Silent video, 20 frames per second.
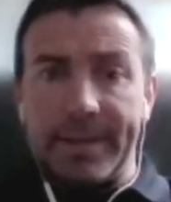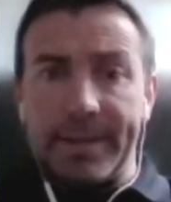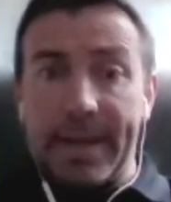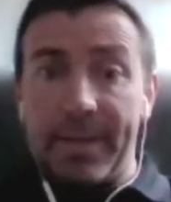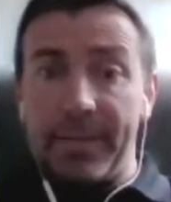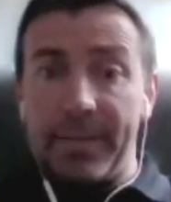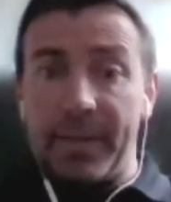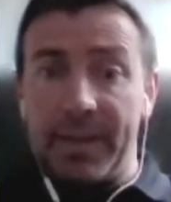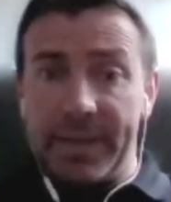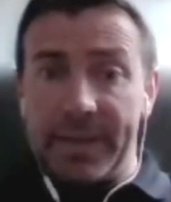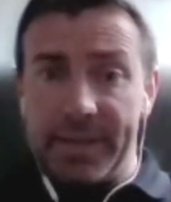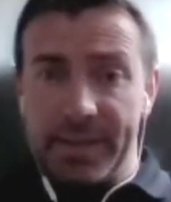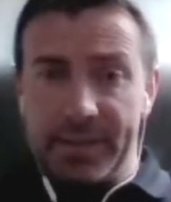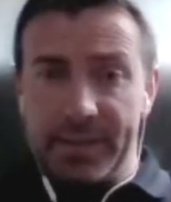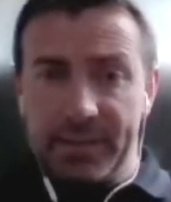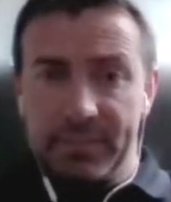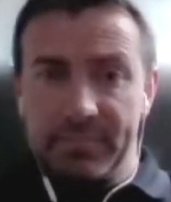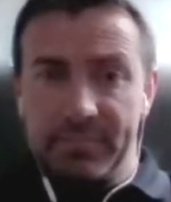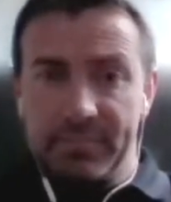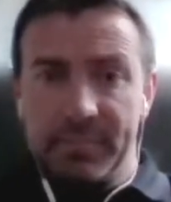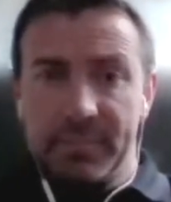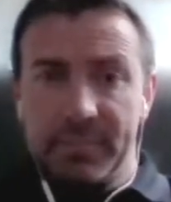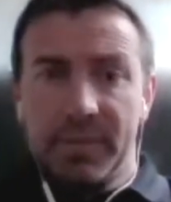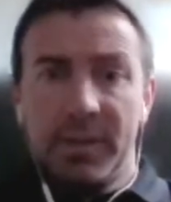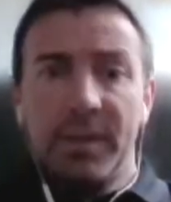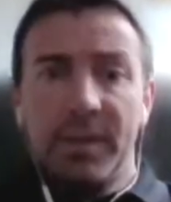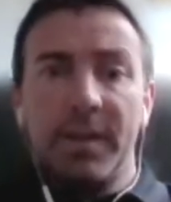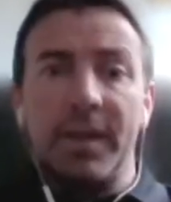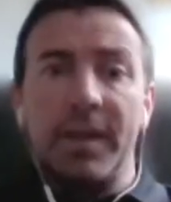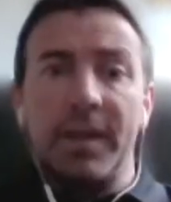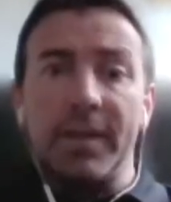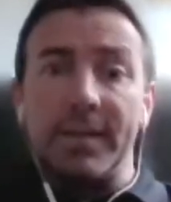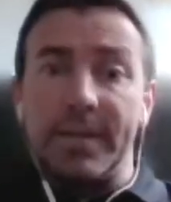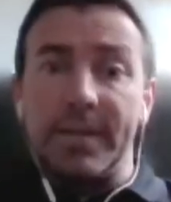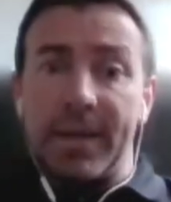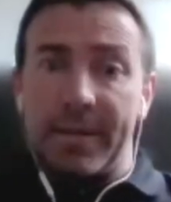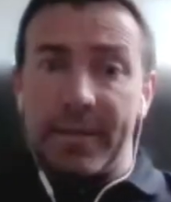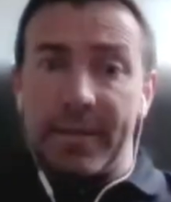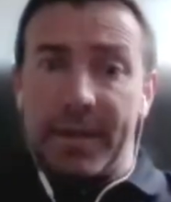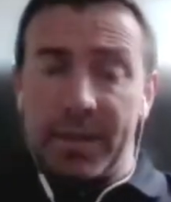get the lead, and
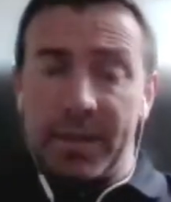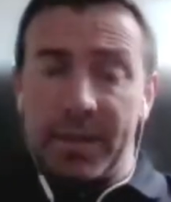get that